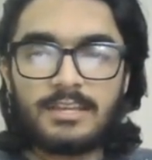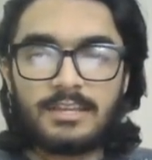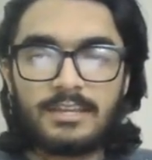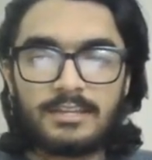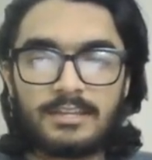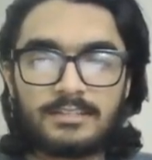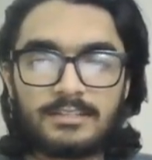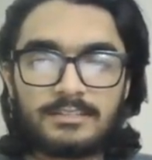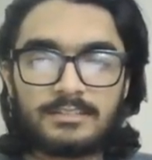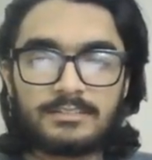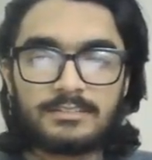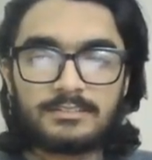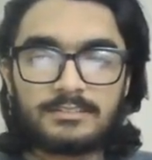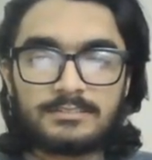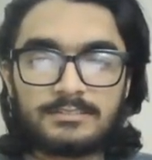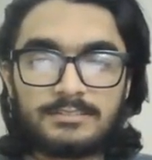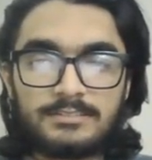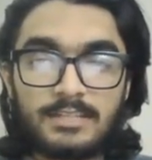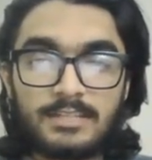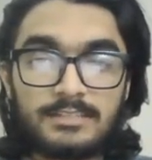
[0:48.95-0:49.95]
And
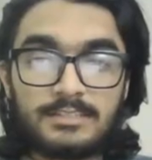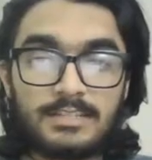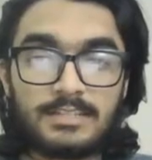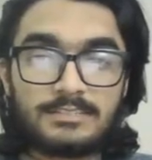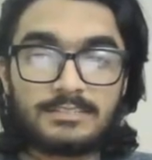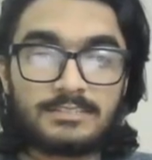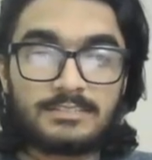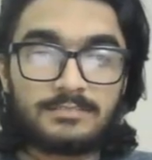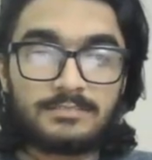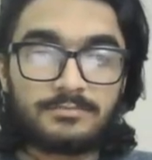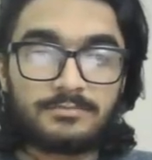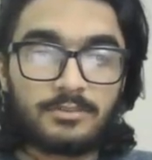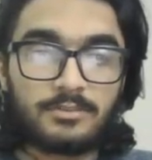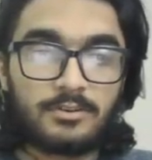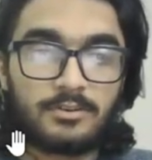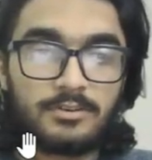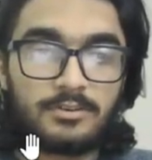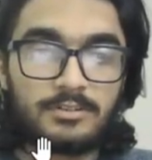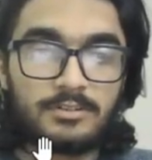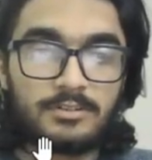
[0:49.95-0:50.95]
yeah, that's it for